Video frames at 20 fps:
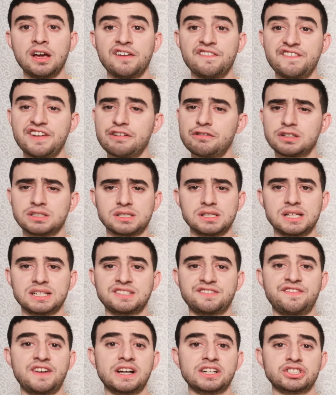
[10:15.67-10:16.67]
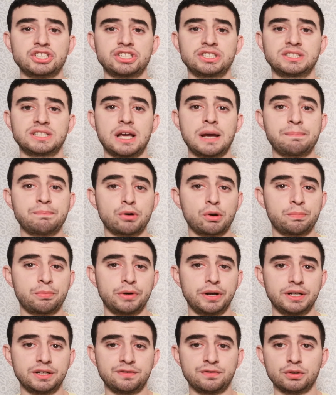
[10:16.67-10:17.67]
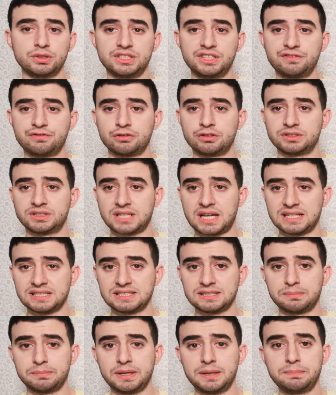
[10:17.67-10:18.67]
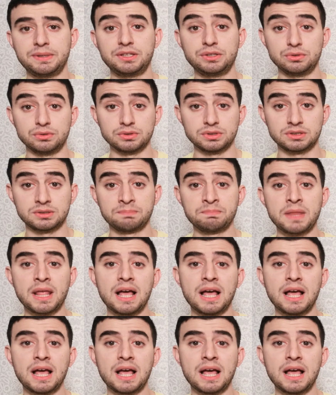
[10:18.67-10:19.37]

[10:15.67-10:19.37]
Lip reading: Various loss functions appropriate for different tasks may be used.